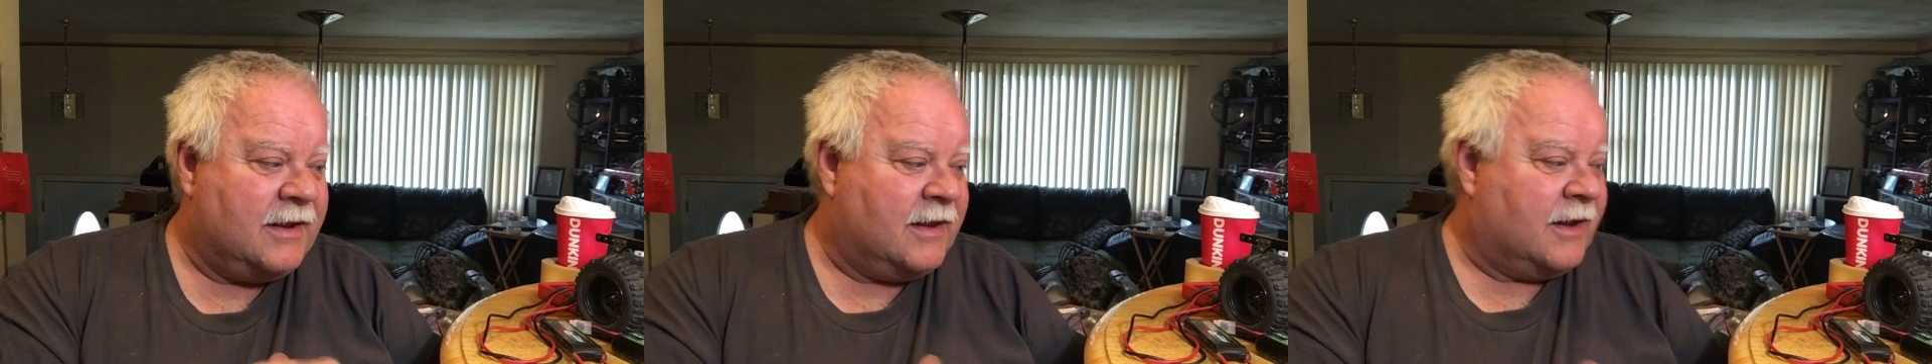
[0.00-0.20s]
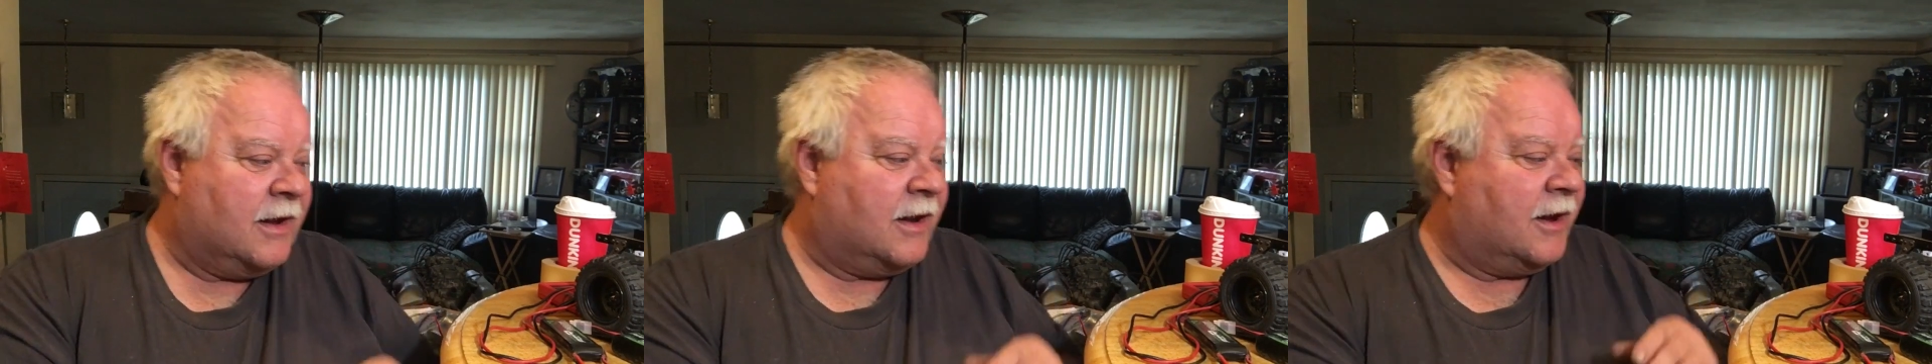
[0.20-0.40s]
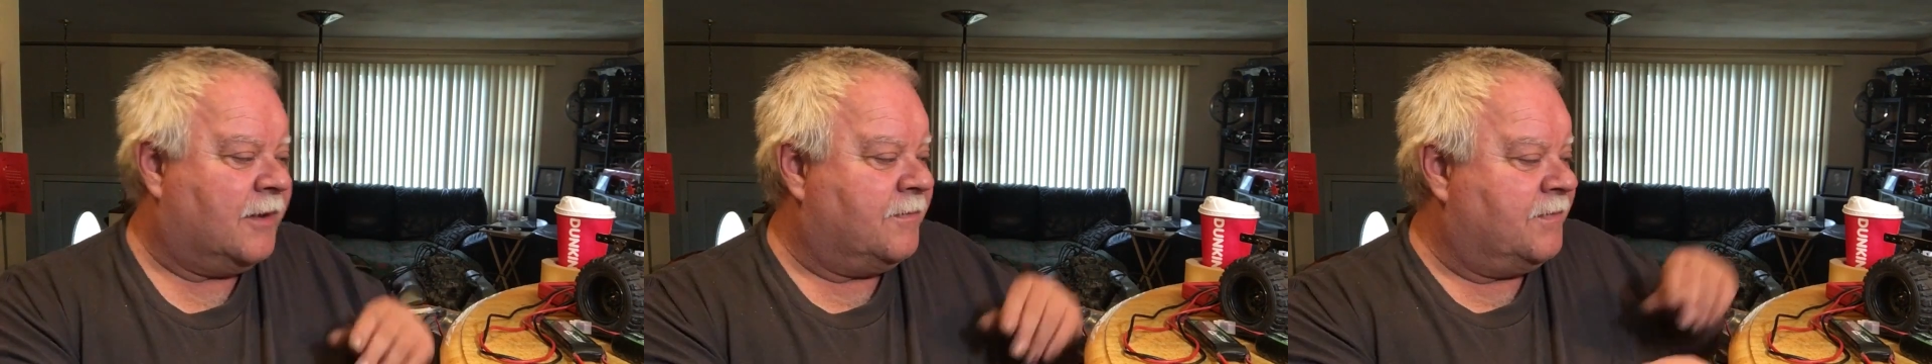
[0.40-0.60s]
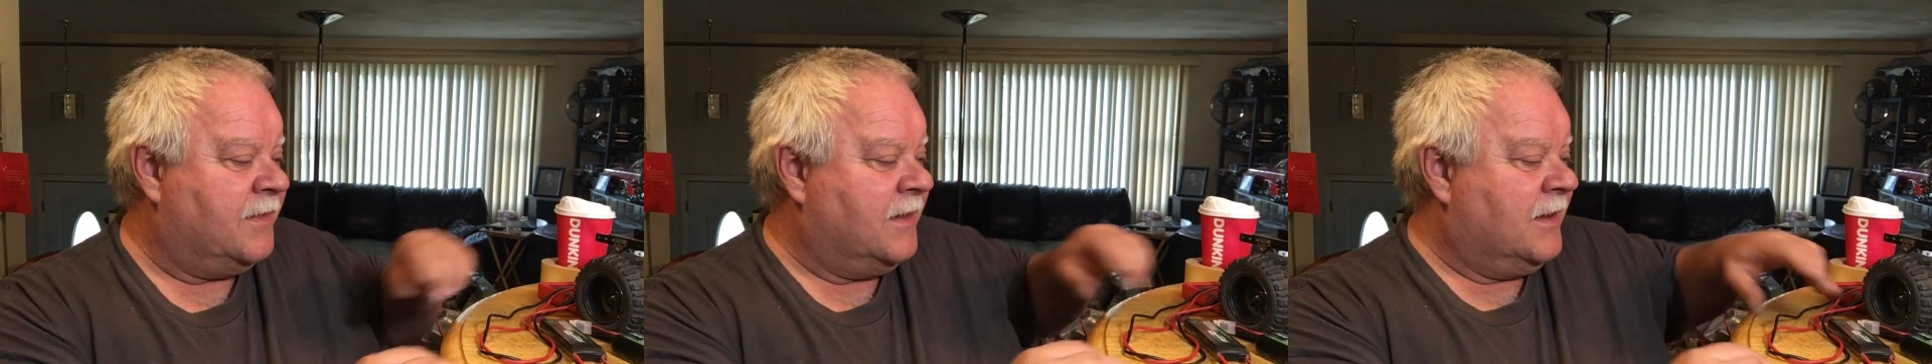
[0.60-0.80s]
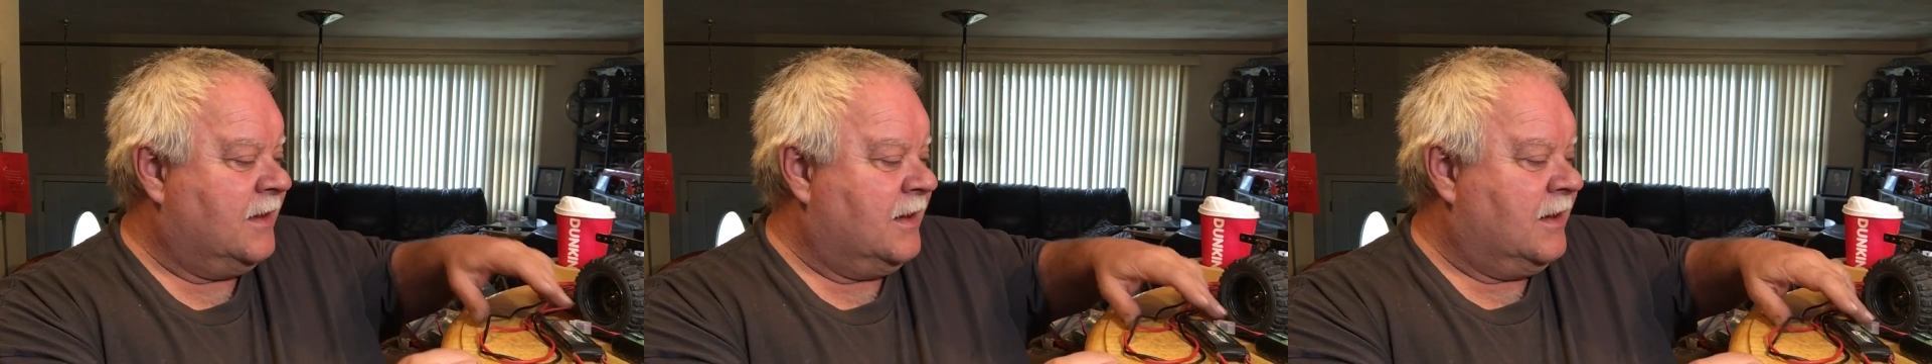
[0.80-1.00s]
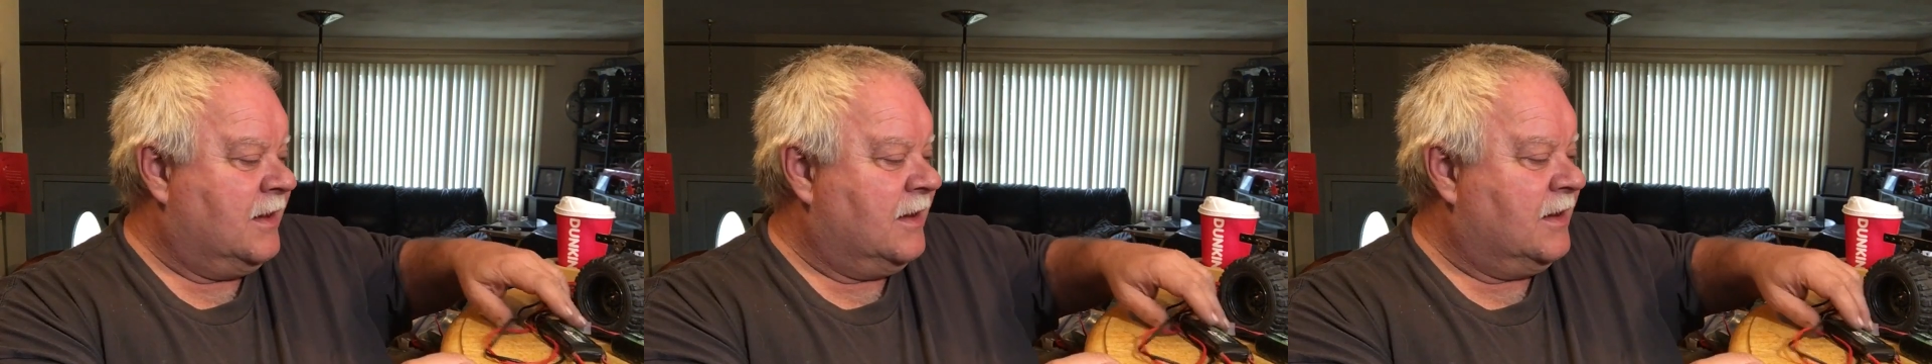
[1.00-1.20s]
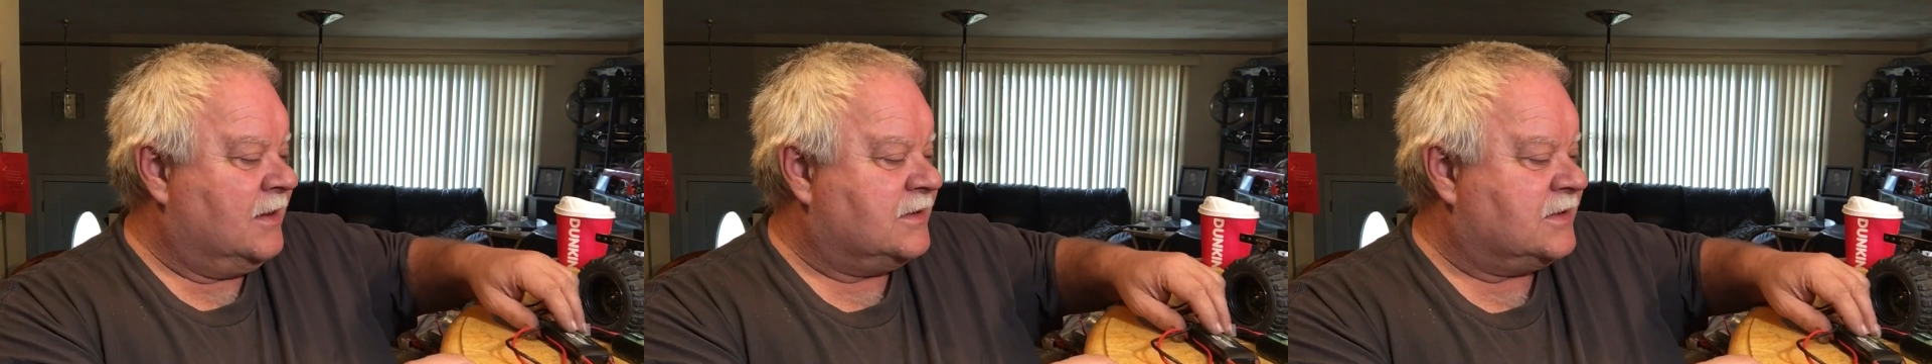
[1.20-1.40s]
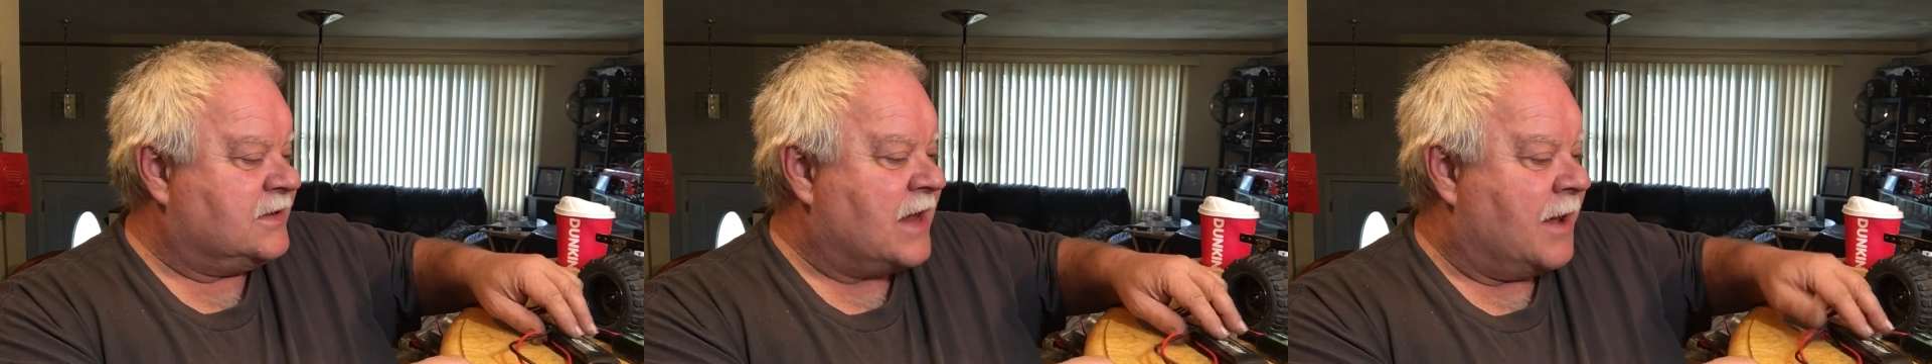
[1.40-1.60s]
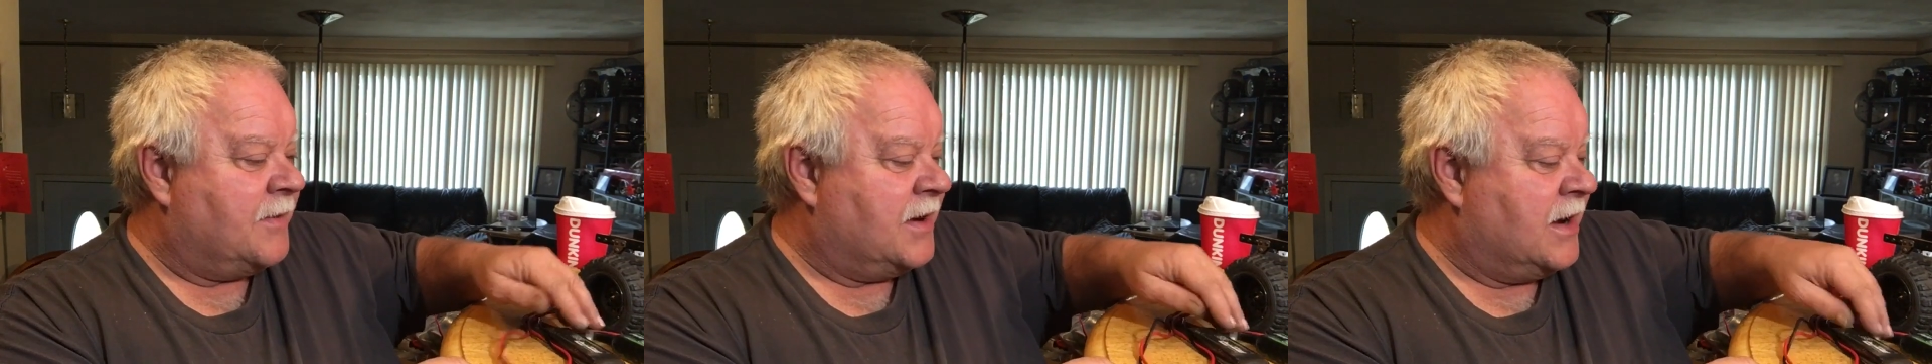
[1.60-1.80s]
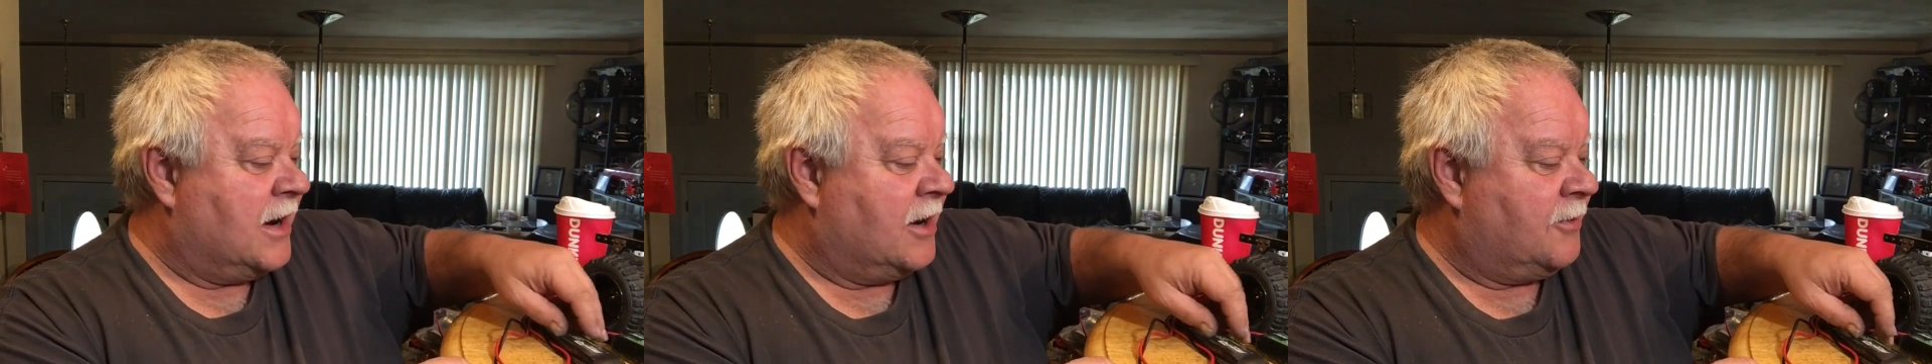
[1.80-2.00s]
It's time of
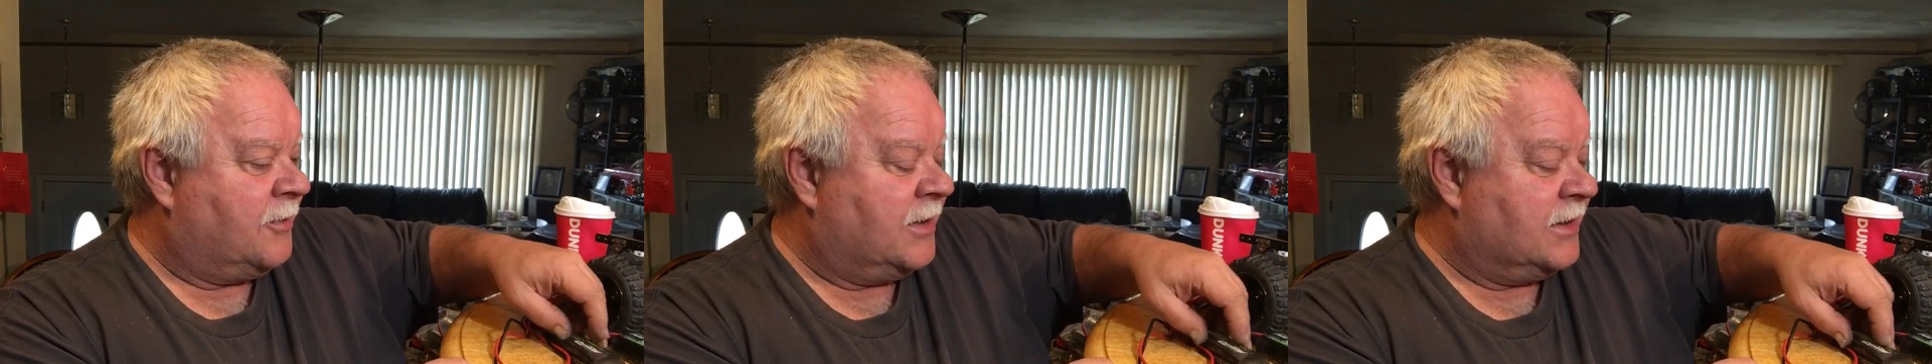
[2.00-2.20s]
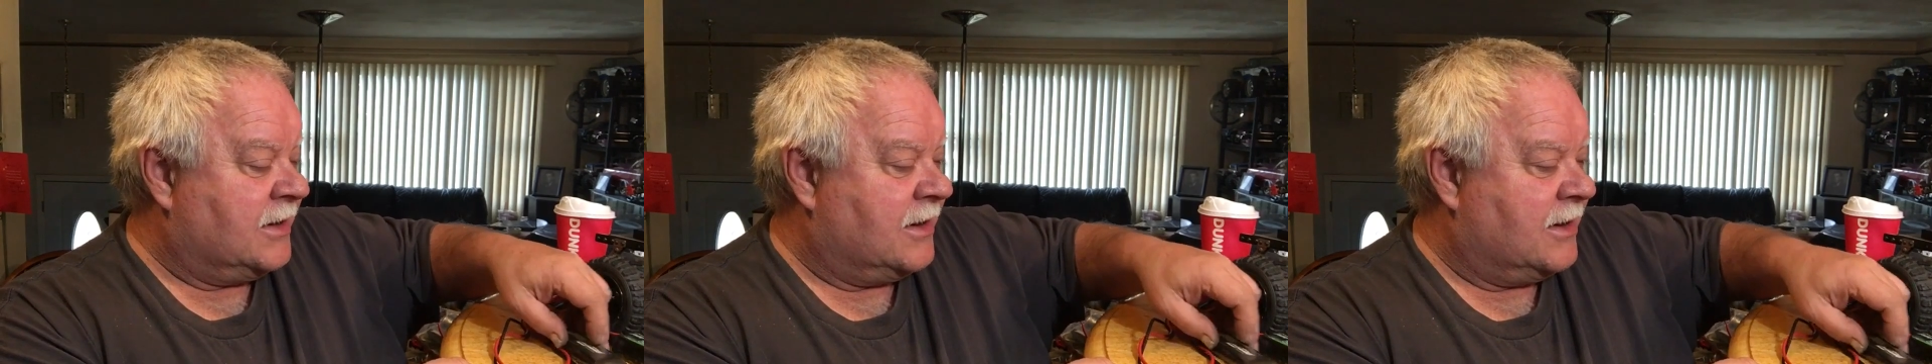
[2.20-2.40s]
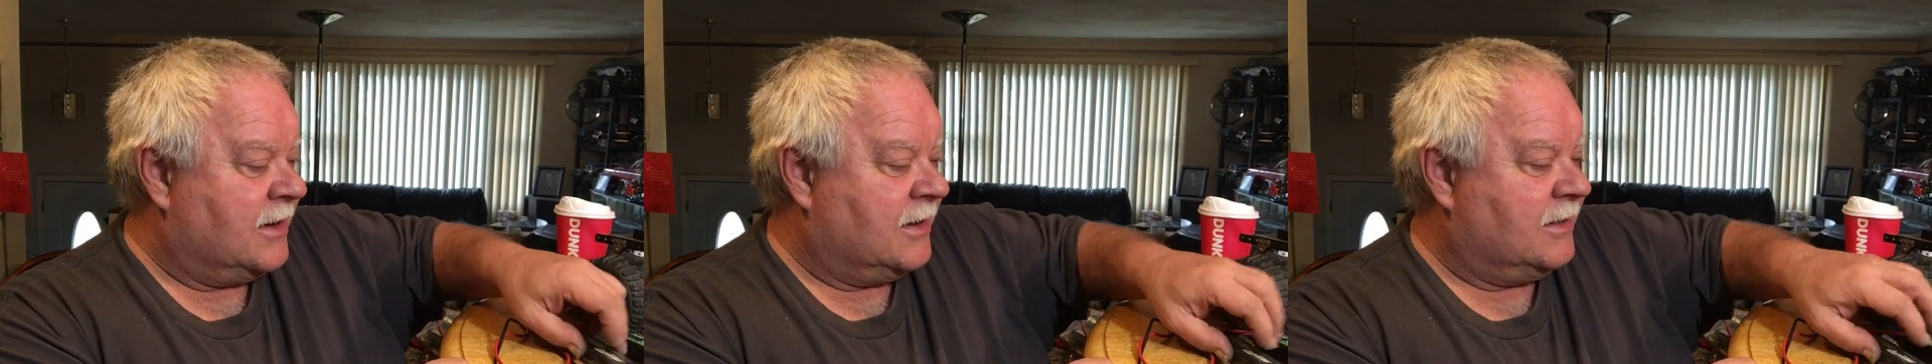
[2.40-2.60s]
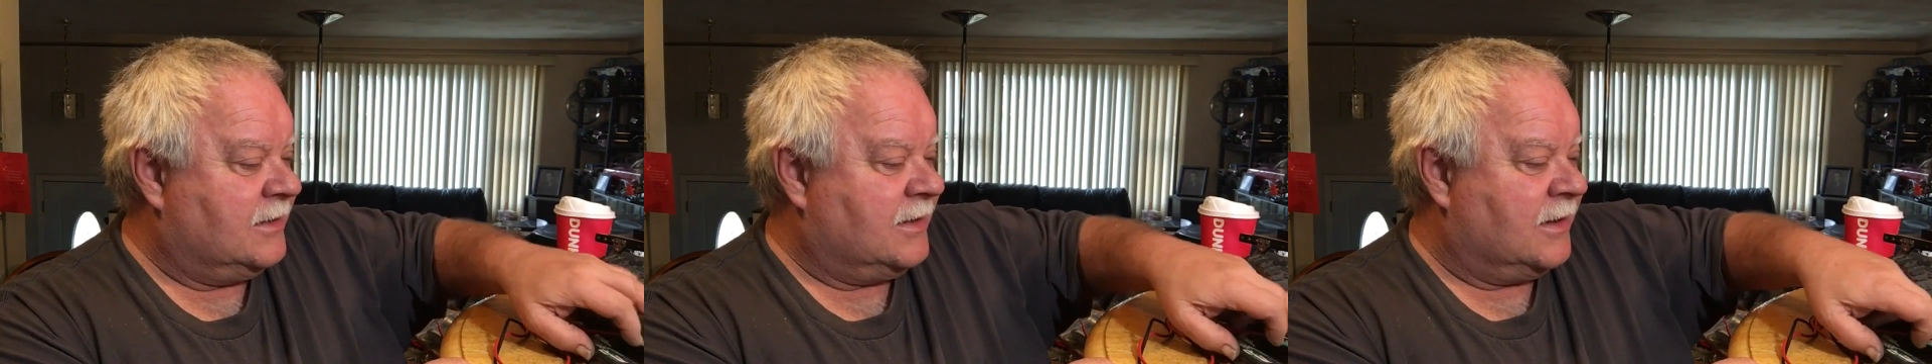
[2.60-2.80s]
year when you